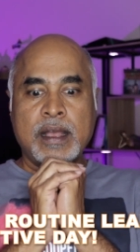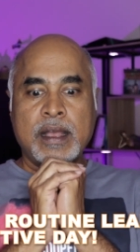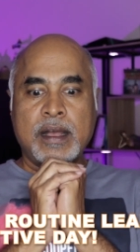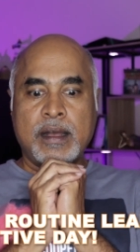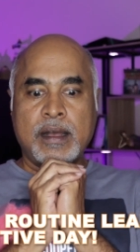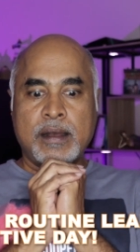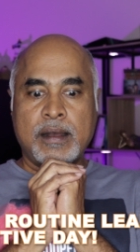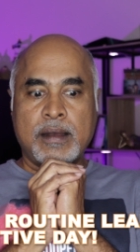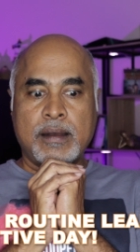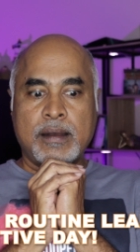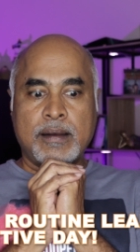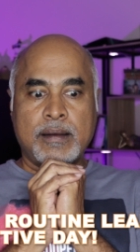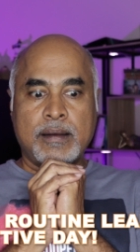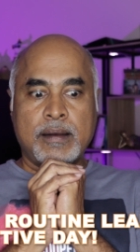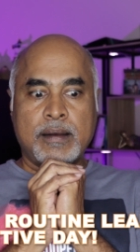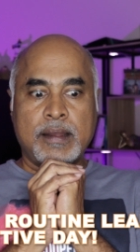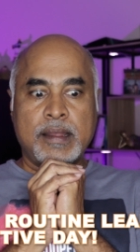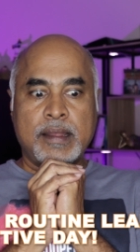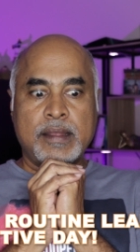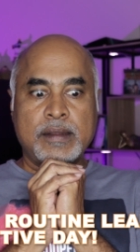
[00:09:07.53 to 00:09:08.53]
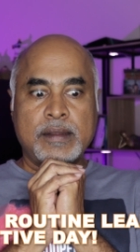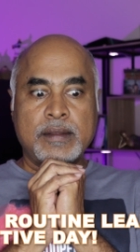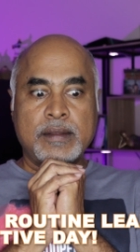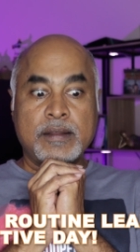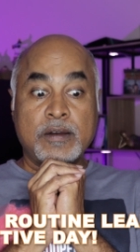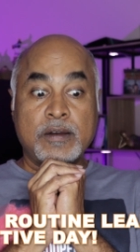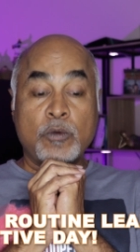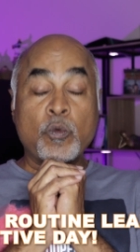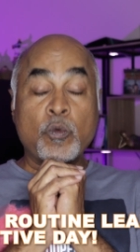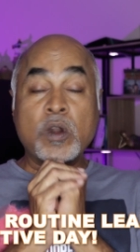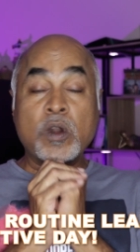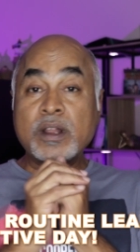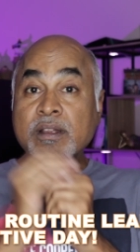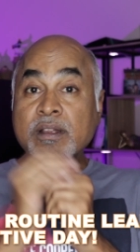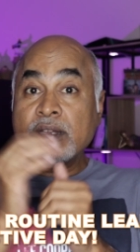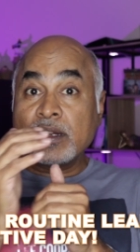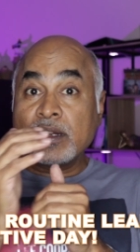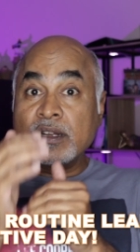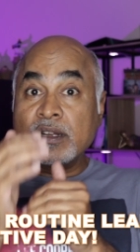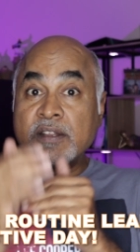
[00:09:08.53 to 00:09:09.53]
and what
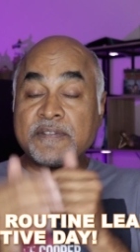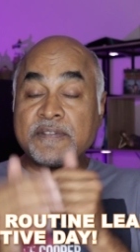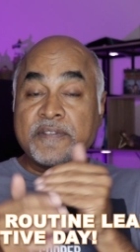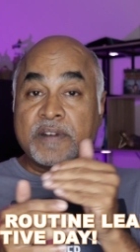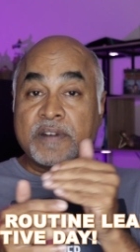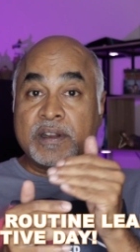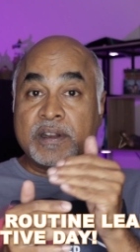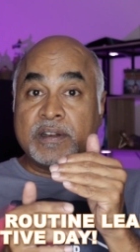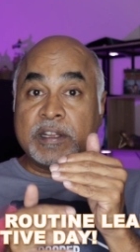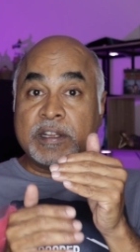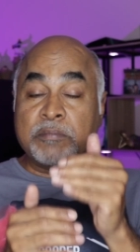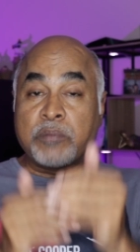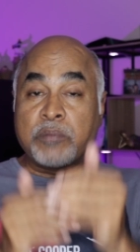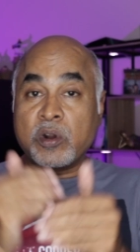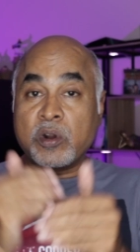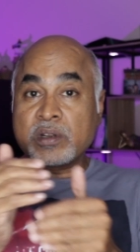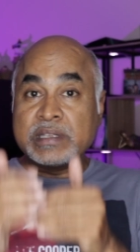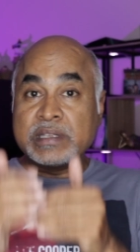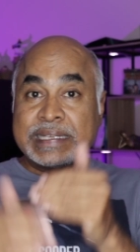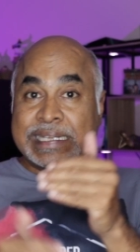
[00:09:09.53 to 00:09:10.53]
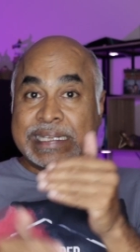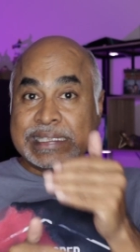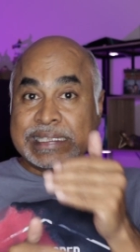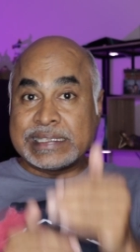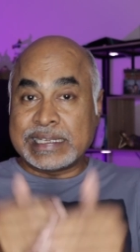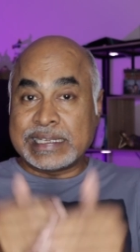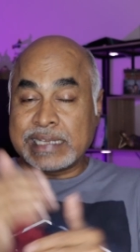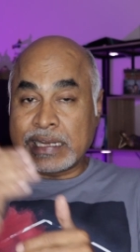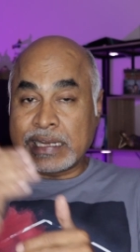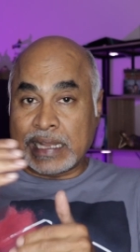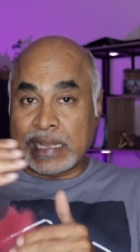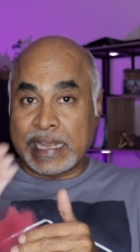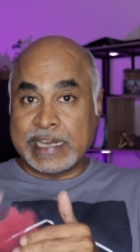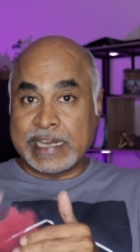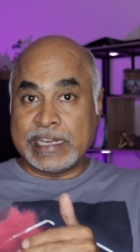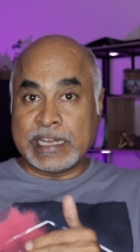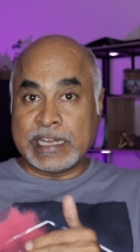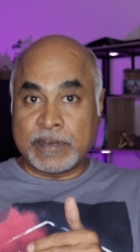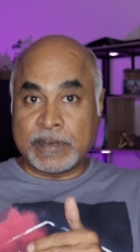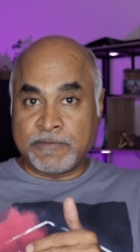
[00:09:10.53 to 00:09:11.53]
are the different important things that are
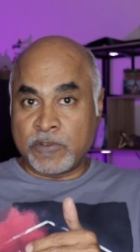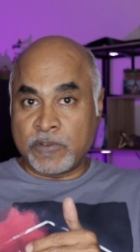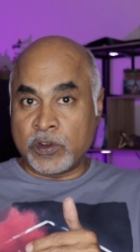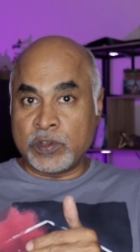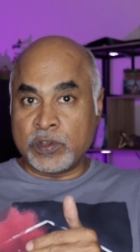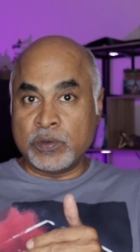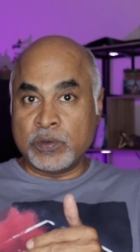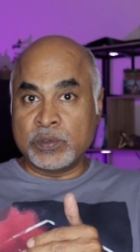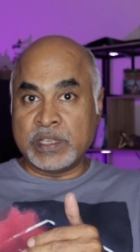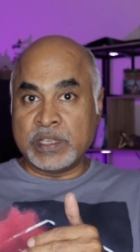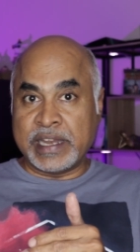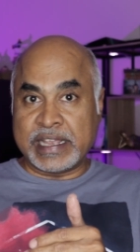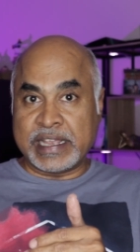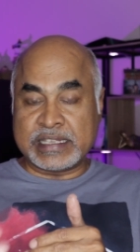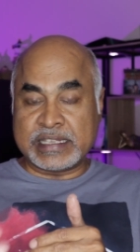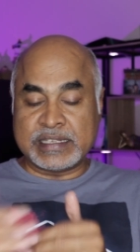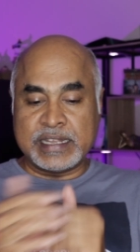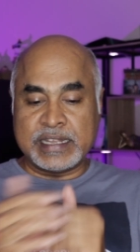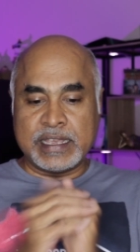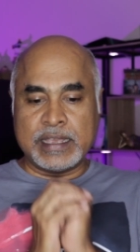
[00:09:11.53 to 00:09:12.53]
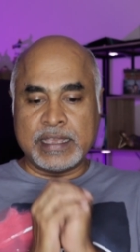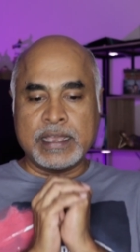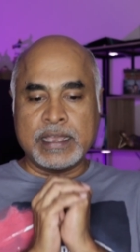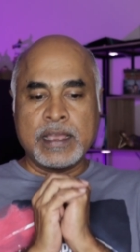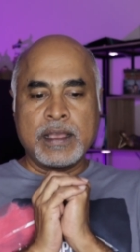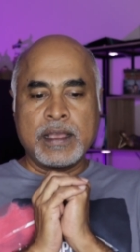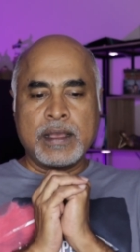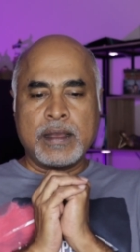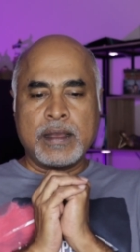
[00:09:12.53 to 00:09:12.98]
lined up for you the next day.